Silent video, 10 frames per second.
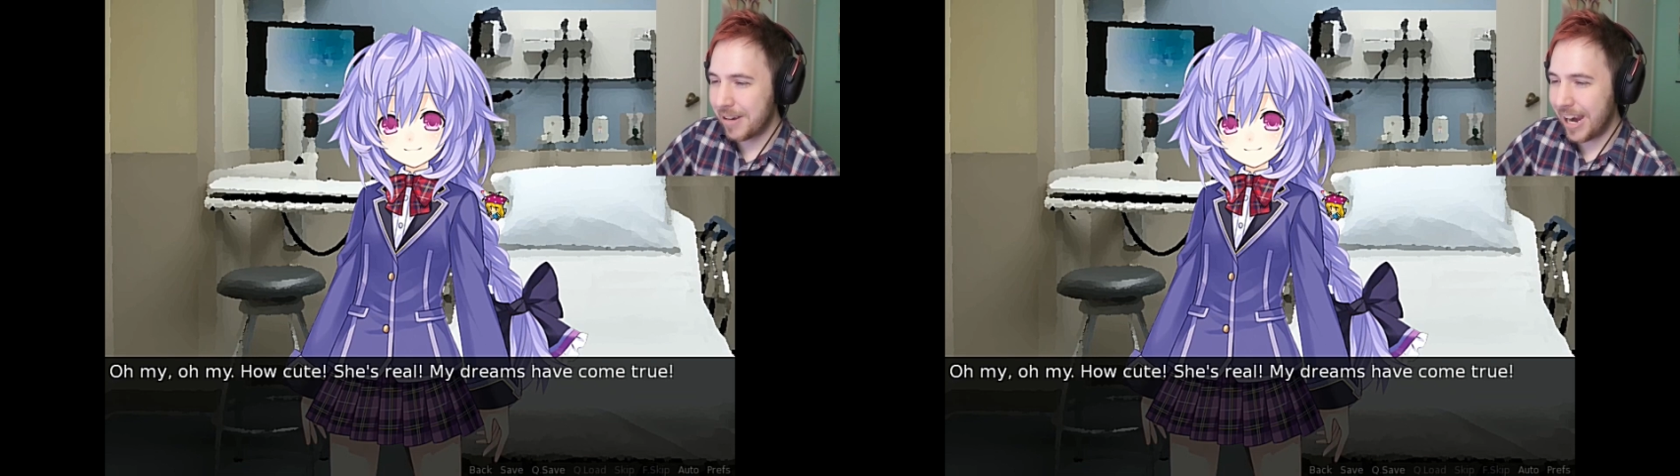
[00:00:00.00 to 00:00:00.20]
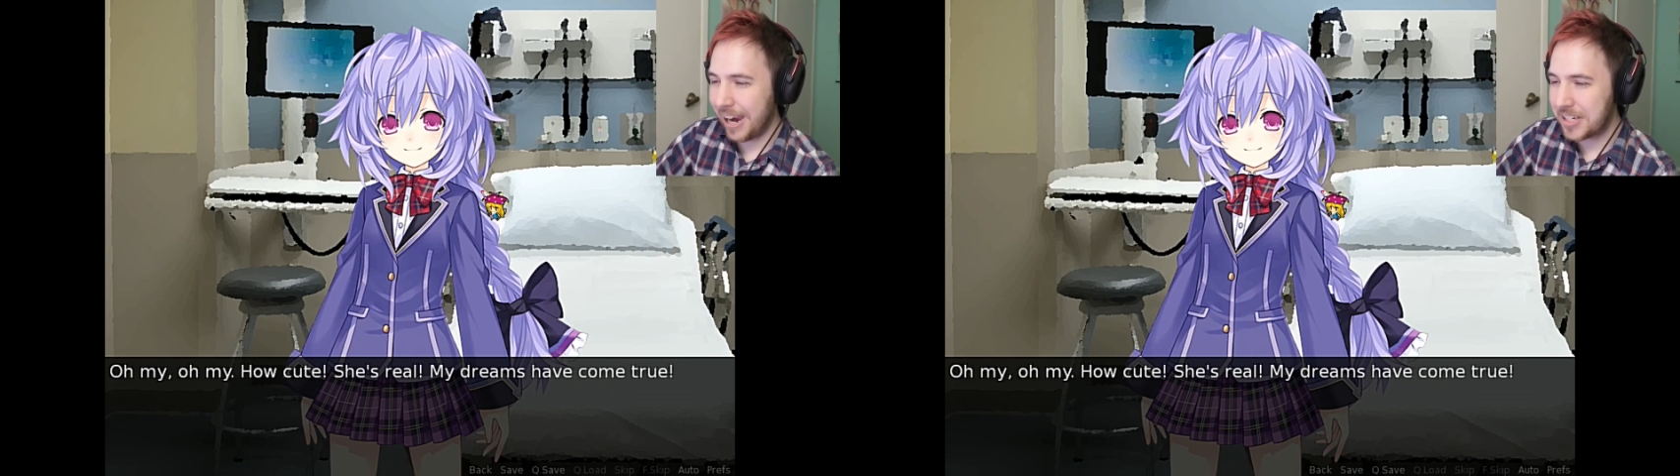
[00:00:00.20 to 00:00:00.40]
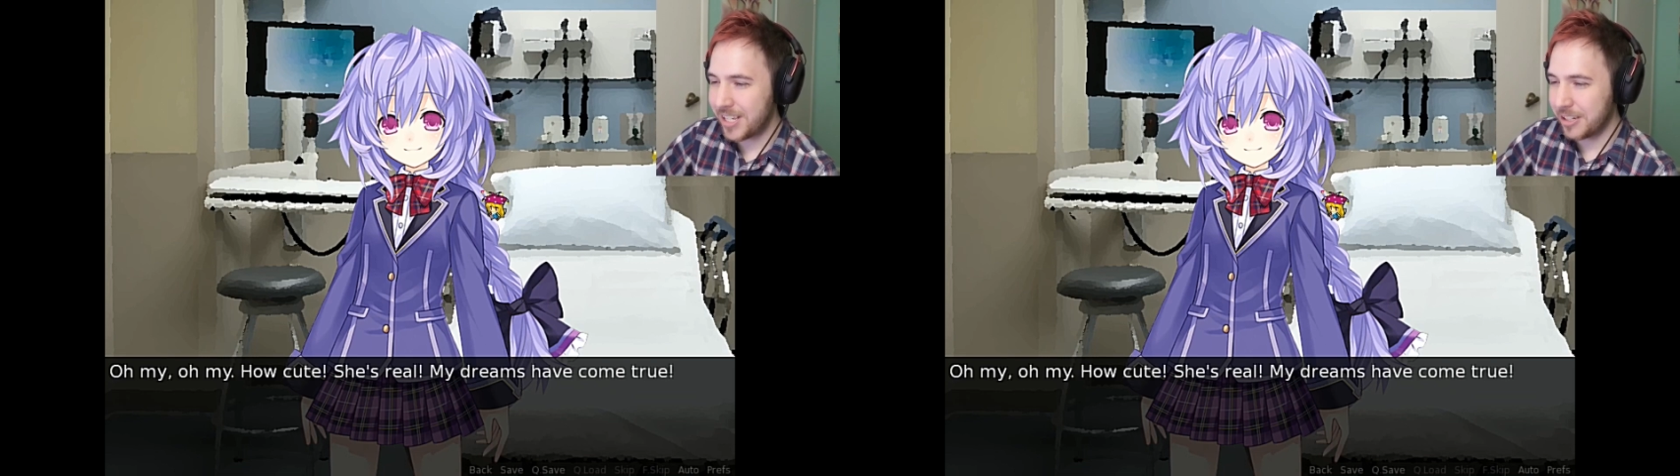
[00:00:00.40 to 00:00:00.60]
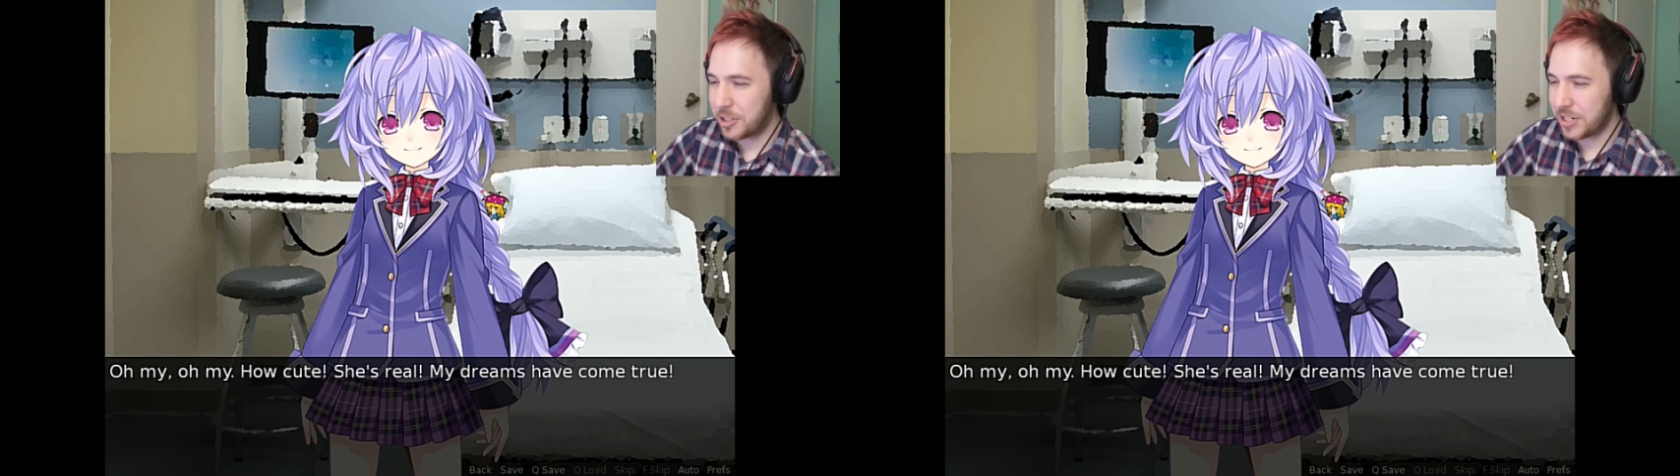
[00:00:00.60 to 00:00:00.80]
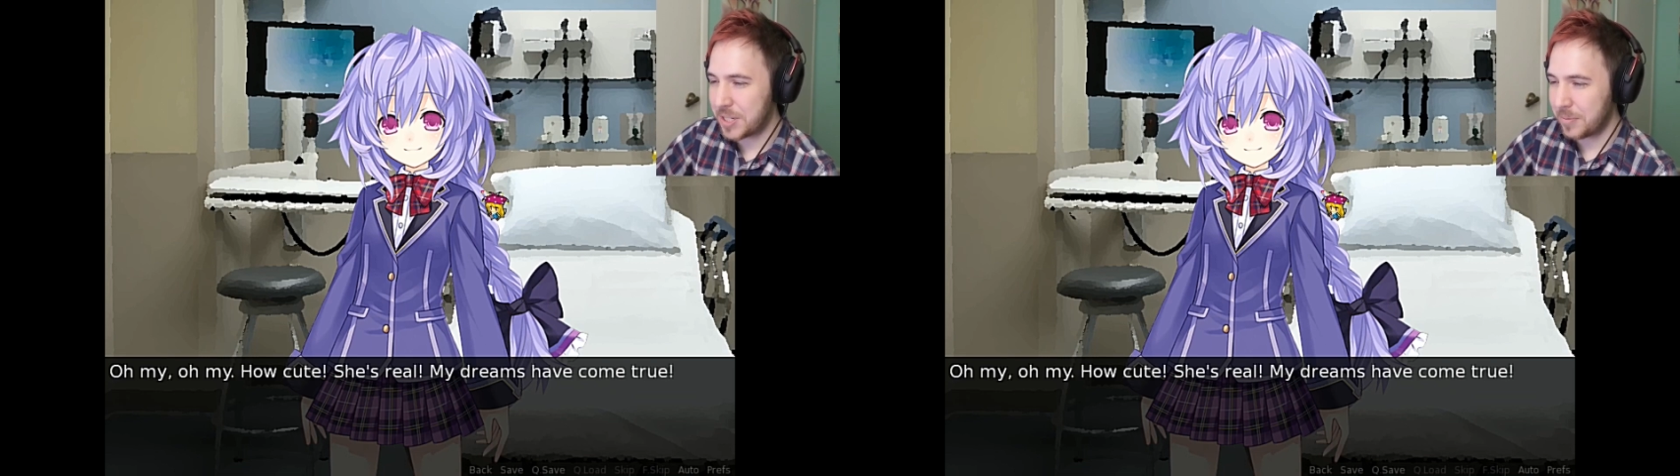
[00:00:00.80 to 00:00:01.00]
my, how
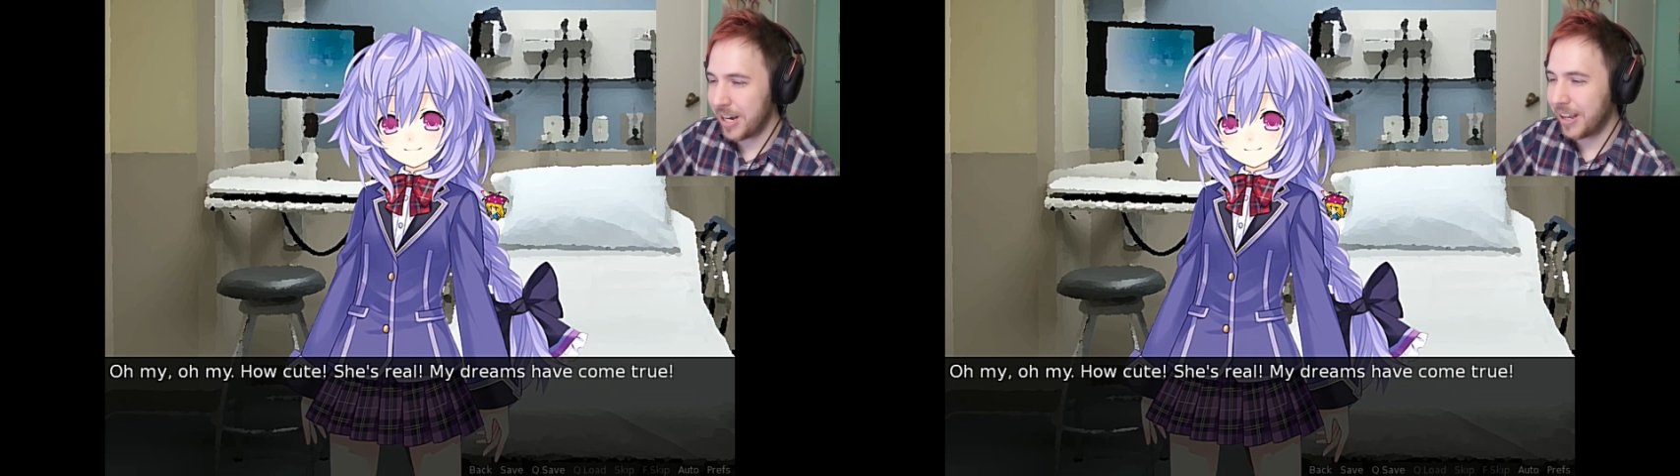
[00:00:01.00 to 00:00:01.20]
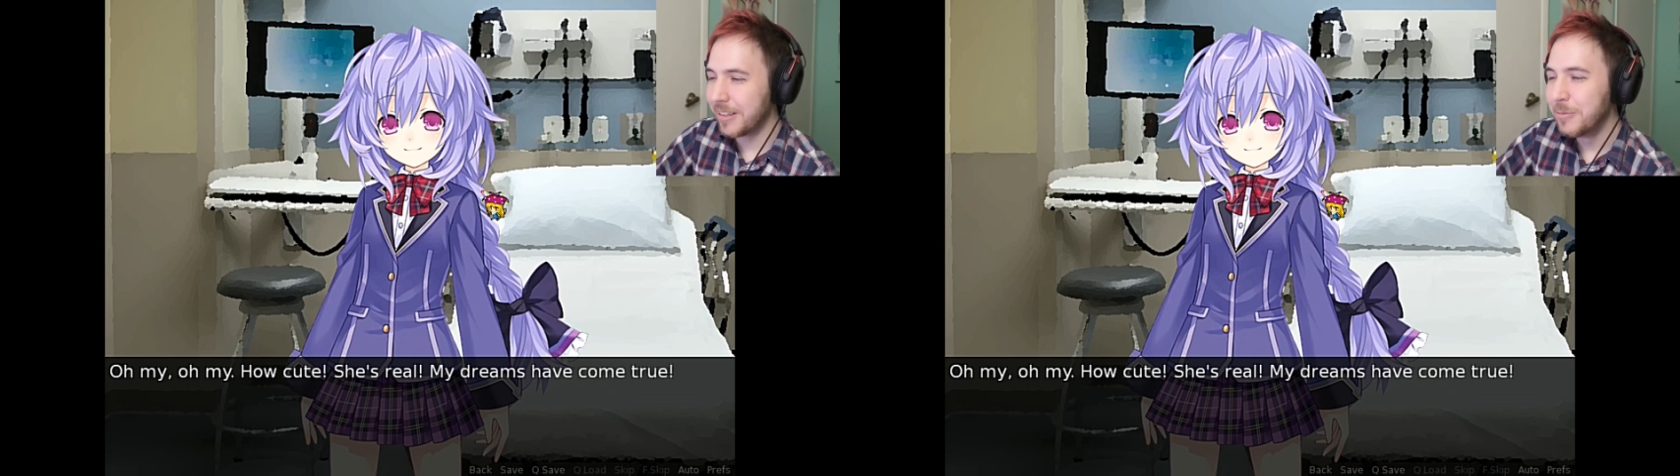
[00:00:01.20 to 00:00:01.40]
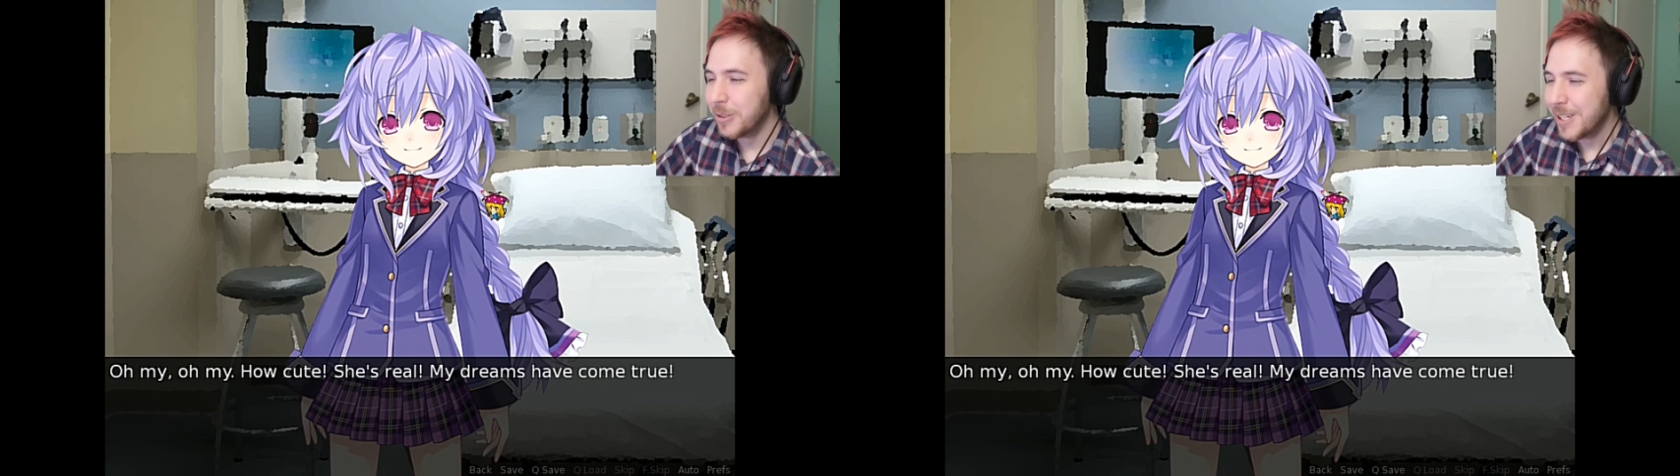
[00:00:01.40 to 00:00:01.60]
cute. She's real.